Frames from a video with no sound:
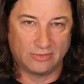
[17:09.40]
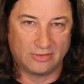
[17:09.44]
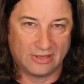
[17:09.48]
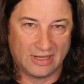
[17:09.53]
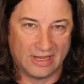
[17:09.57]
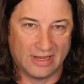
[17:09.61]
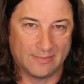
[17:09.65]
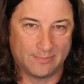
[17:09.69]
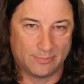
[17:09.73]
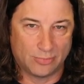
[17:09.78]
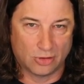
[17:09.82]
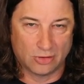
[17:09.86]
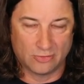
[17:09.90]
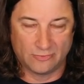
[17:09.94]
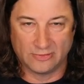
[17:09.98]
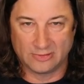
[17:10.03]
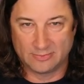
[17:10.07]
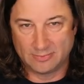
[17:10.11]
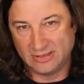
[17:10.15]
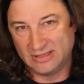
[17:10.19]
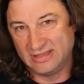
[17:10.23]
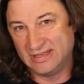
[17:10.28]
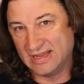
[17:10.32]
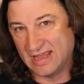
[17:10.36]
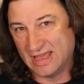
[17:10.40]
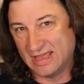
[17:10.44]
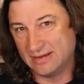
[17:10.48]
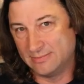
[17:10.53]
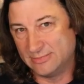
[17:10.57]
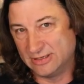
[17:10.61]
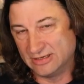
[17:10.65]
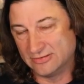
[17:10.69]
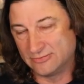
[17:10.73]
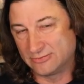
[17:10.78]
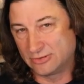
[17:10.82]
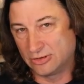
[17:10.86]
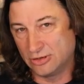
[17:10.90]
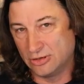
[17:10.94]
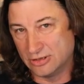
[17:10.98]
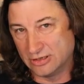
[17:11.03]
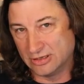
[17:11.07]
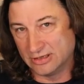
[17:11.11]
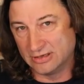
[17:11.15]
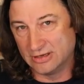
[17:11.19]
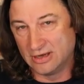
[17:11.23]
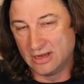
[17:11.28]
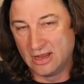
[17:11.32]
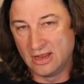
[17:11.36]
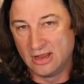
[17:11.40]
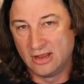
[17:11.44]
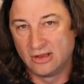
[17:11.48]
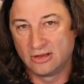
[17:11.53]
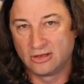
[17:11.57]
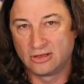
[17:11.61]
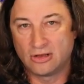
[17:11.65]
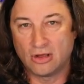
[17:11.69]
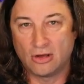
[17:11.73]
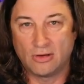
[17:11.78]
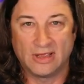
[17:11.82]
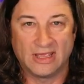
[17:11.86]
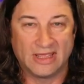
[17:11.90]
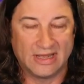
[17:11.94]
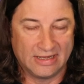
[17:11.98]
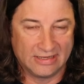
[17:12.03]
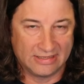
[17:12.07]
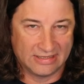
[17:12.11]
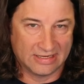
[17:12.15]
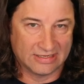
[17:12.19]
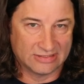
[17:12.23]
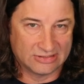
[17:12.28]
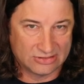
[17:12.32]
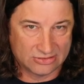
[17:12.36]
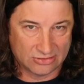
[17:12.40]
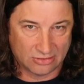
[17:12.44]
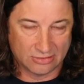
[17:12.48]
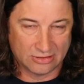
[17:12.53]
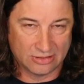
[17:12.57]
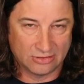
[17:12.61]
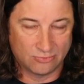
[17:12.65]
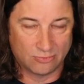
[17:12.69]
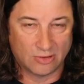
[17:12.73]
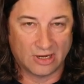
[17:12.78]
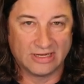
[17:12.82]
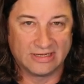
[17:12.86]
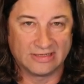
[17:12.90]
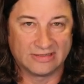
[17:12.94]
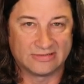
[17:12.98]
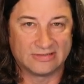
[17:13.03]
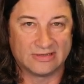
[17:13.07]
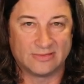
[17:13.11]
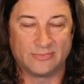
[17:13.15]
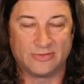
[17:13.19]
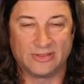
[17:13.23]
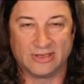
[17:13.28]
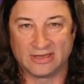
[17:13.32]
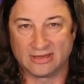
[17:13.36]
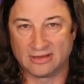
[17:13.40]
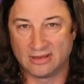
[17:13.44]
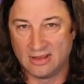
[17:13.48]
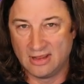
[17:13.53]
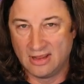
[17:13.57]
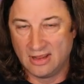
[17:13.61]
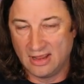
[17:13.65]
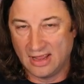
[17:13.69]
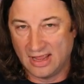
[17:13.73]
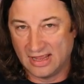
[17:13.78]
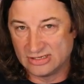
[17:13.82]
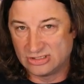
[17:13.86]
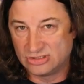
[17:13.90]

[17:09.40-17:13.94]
let perfect be the enemy of good. Go ahead and get started writing something as